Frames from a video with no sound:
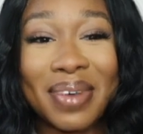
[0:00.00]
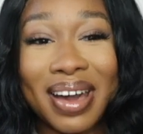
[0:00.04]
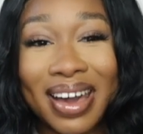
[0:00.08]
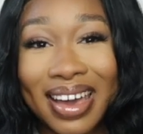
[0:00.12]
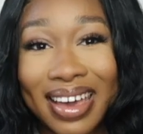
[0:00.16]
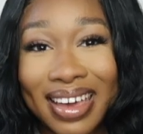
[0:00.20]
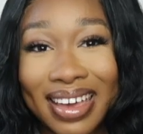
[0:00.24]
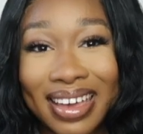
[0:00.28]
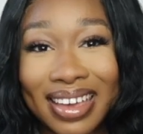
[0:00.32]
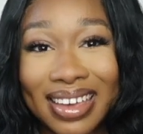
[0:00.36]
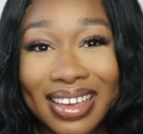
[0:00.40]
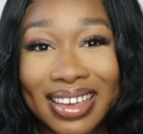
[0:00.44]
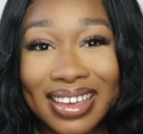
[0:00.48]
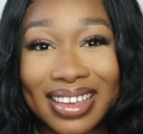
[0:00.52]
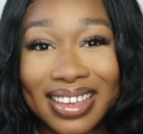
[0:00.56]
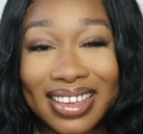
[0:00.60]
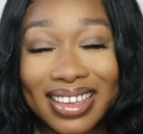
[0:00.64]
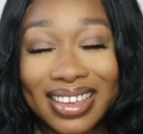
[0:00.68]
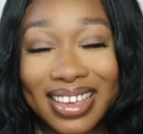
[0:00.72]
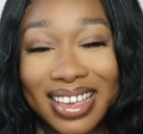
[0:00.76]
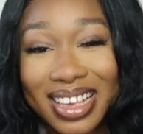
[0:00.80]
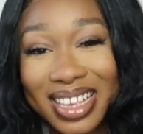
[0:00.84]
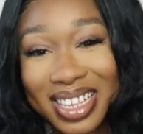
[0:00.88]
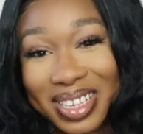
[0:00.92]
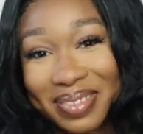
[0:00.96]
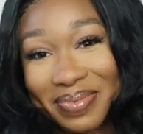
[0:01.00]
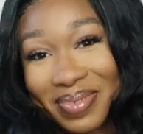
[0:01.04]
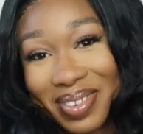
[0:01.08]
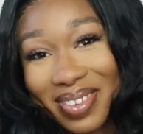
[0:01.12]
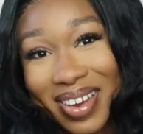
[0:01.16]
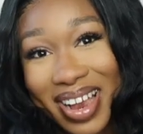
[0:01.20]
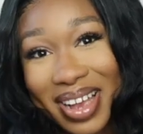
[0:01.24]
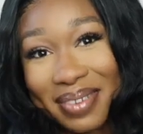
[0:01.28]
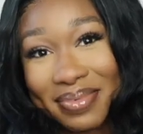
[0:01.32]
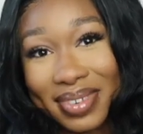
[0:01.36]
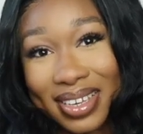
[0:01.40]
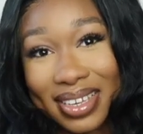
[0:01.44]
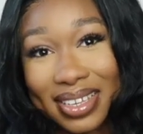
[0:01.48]
my
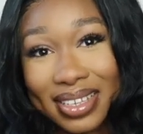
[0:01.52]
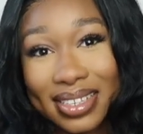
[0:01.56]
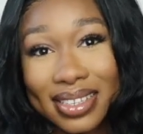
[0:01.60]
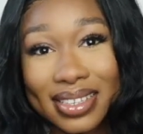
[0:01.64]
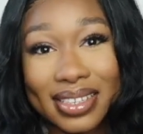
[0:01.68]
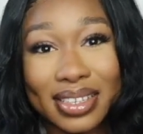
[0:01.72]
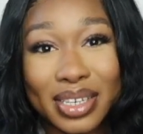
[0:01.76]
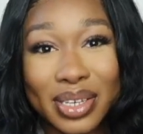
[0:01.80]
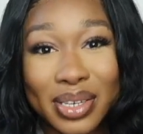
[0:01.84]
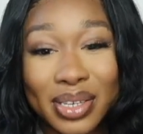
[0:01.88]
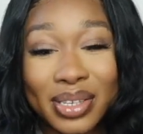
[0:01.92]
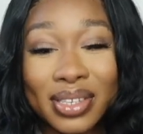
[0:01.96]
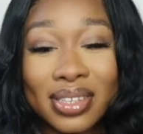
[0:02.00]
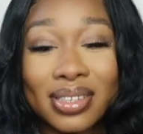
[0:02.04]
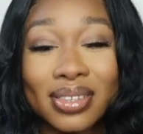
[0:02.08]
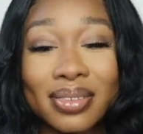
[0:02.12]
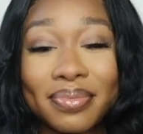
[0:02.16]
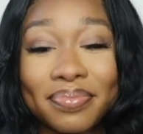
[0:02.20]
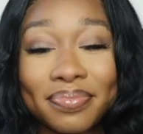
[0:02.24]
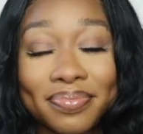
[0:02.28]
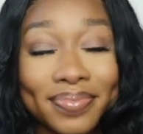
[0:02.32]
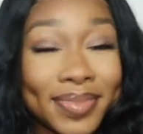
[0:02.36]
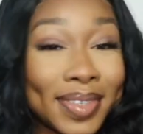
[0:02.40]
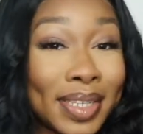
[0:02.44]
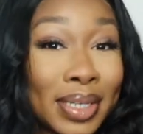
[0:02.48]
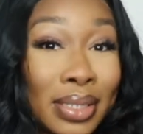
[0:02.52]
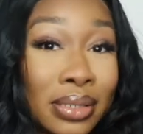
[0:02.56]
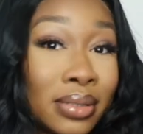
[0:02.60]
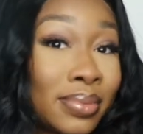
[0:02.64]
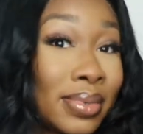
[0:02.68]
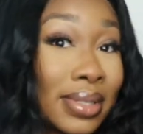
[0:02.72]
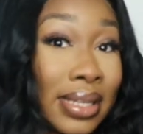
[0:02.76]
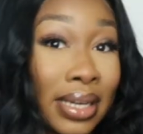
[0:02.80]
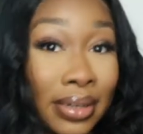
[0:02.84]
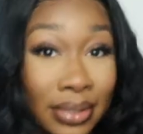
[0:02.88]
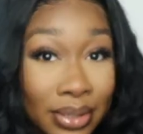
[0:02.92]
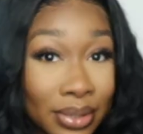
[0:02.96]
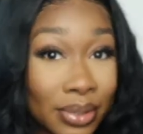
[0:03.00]
subscribers, because, you know,
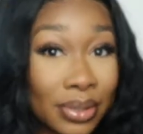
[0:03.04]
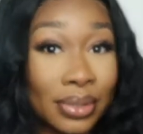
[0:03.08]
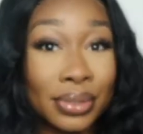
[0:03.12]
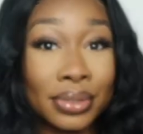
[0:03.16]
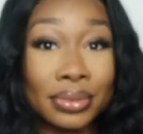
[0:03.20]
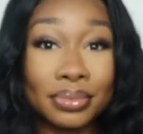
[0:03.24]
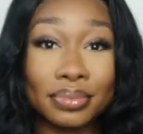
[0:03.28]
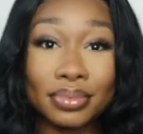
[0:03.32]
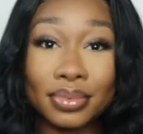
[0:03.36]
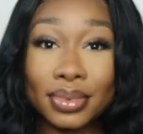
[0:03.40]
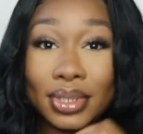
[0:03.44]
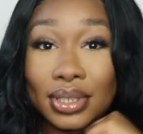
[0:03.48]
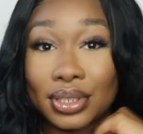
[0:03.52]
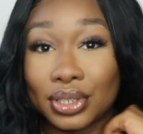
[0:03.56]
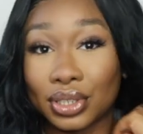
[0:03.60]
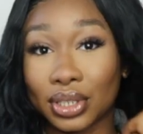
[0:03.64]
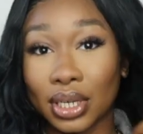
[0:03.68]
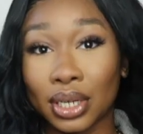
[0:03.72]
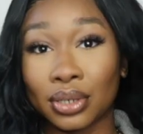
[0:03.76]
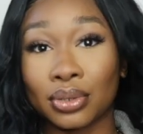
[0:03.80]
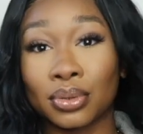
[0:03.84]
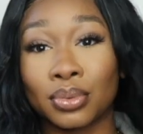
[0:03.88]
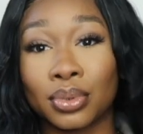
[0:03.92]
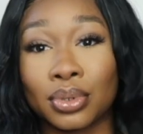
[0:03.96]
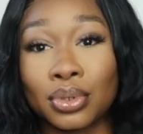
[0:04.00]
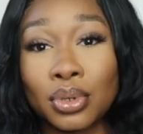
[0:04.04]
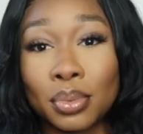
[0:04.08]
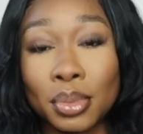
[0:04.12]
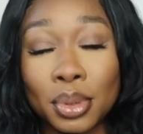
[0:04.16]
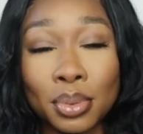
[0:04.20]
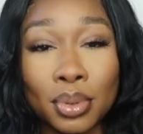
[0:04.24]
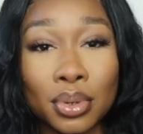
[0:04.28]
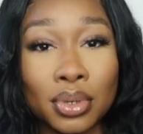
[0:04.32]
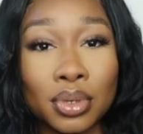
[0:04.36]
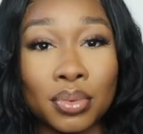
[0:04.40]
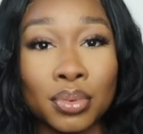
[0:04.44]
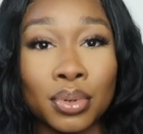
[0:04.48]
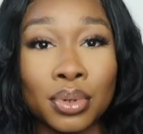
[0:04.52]
without you lot, this channel would not be
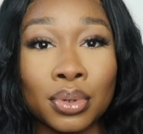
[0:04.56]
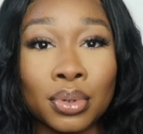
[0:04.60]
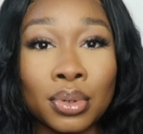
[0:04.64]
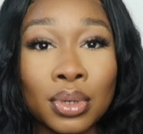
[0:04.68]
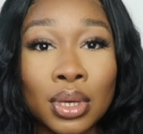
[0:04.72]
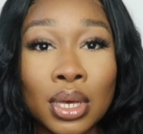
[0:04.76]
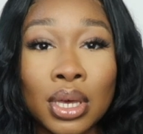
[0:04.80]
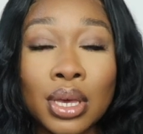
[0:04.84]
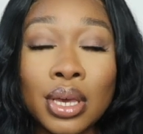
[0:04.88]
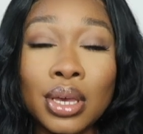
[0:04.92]
possible.